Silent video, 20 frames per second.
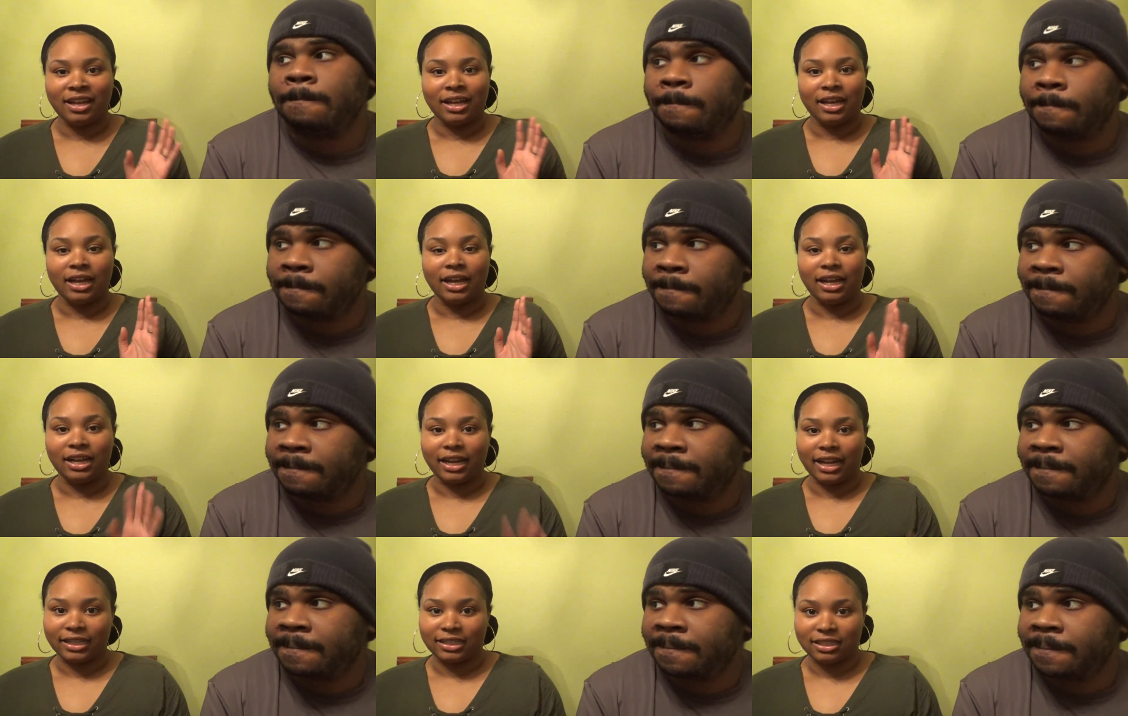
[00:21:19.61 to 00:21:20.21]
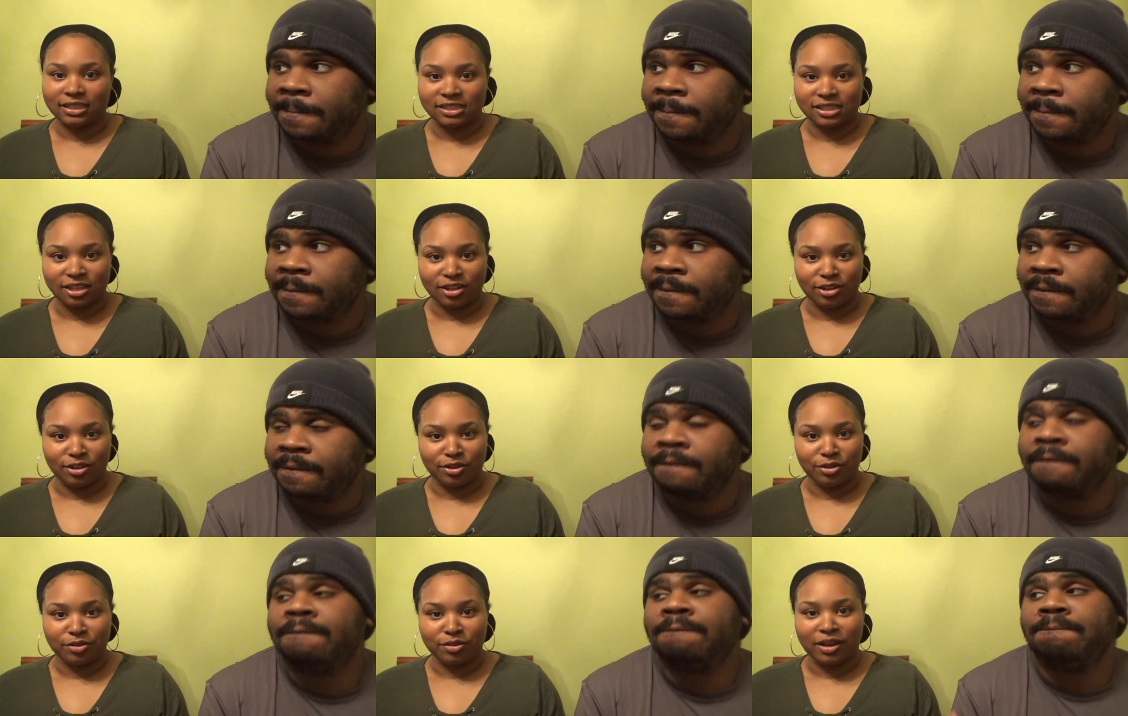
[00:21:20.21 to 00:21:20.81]
Speaker 1: I like the
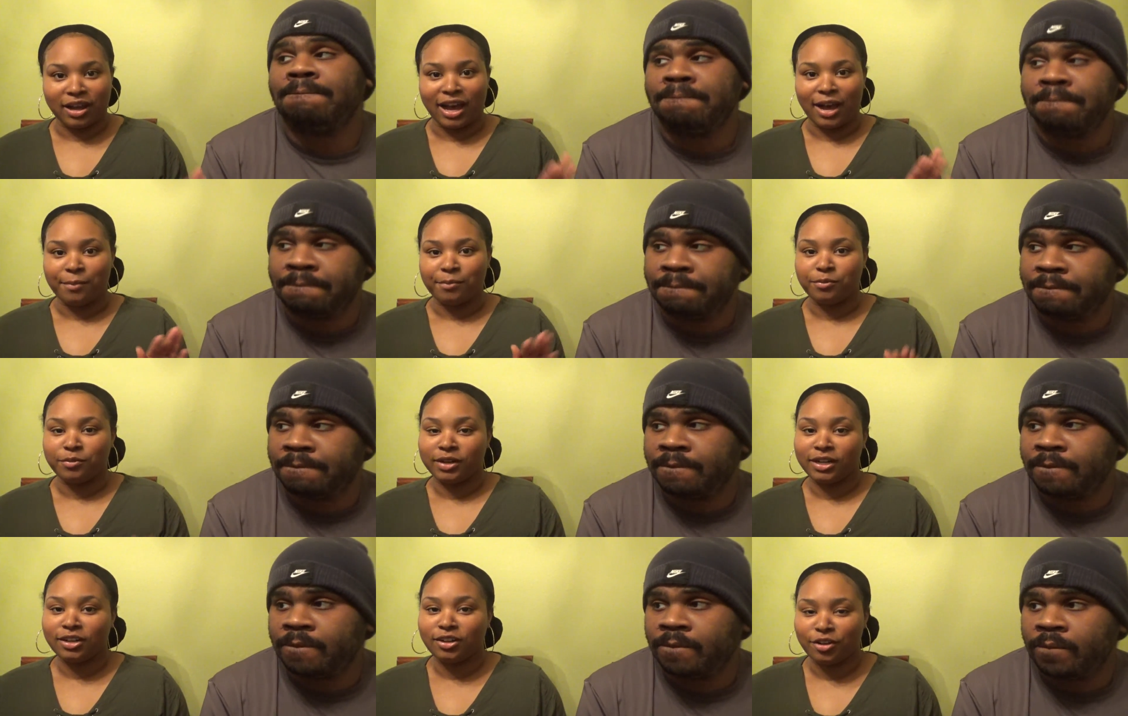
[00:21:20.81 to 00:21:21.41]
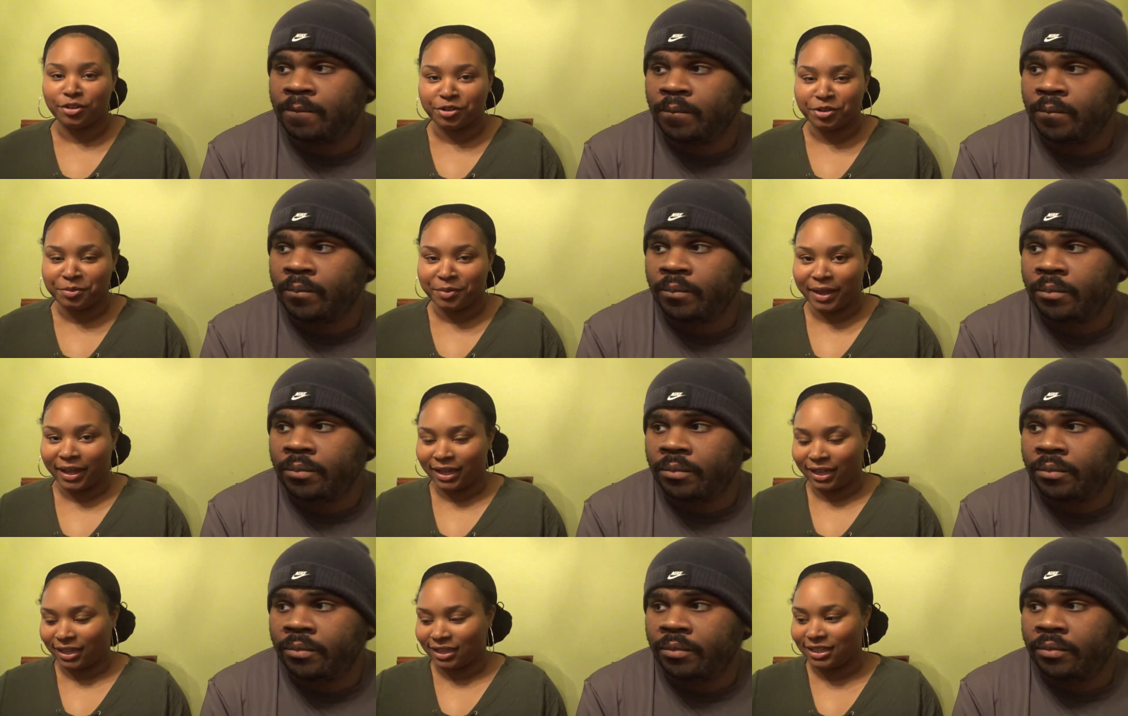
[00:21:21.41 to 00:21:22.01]
song. I'm really gonna go
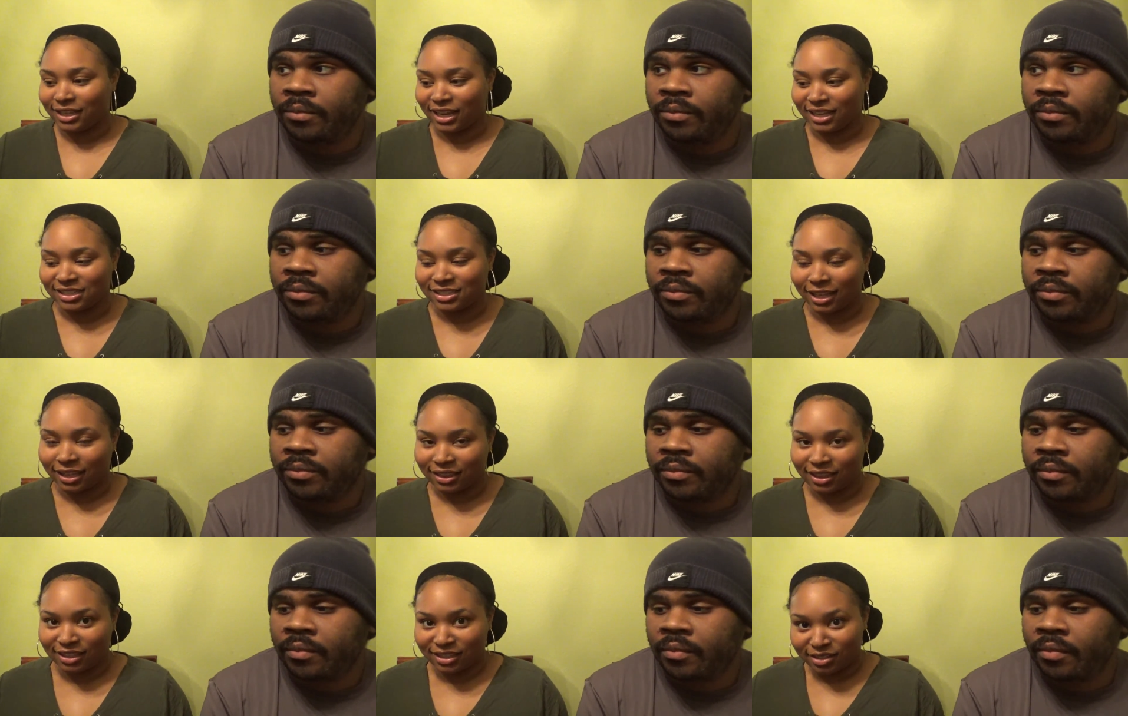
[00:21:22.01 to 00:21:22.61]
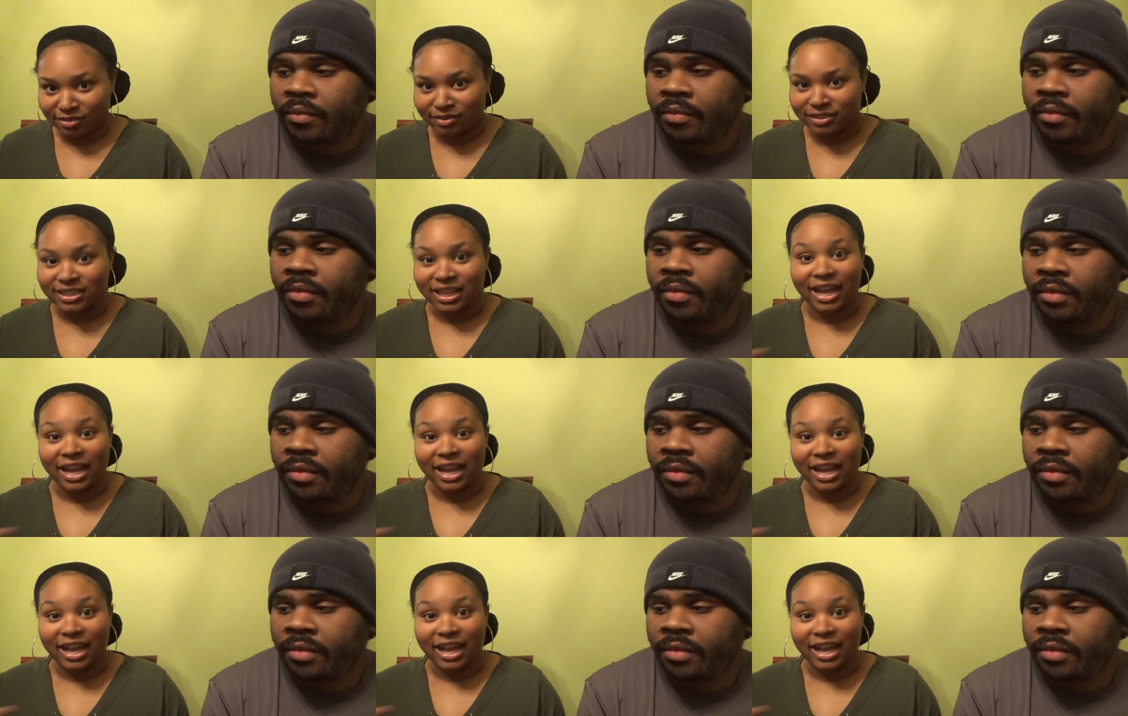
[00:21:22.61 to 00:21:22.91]
back and dissect the lyrics.